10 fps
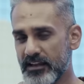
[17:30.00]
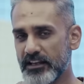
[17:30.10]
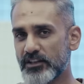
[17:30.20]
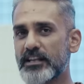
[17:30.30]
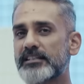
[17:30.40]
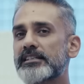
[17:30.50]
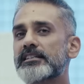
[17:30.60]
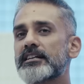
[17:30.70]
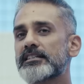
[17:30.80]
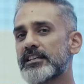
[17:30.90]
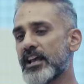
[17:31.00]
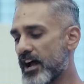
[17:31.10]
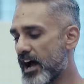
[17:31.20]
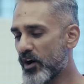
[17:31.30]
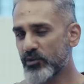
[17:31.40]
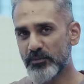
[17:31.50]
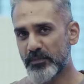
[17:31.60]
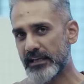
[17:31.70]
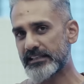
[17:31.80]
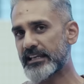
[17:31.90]
So let's discuss how the
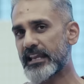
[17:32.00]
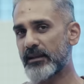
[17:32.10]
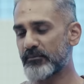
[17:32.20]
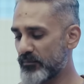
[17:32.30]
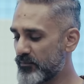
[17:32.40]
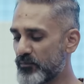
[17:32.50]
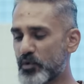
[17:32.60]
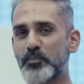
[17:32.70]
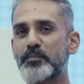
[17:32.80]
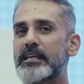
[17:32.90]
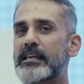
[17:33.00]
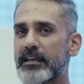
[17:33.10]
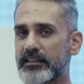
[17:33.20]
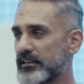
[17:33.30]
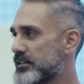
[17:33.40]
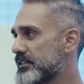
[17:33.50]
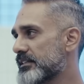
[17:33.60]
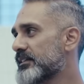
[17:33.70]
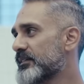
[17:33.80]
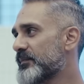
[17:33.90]
pricing came to be like this
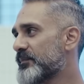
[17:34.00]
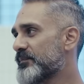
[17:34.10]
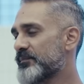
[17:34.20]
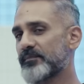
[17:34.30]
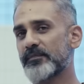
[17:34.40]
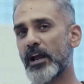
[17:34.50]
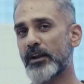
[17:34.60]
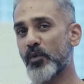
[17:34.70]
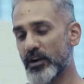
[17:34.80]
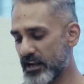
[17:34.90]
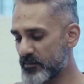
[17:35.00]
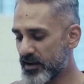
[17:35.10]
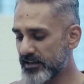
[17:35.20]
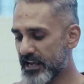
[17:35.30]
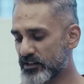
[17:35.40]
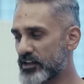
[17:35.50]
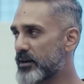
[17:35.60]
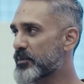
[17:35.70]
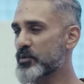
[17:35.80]
and what Yamaha is actually up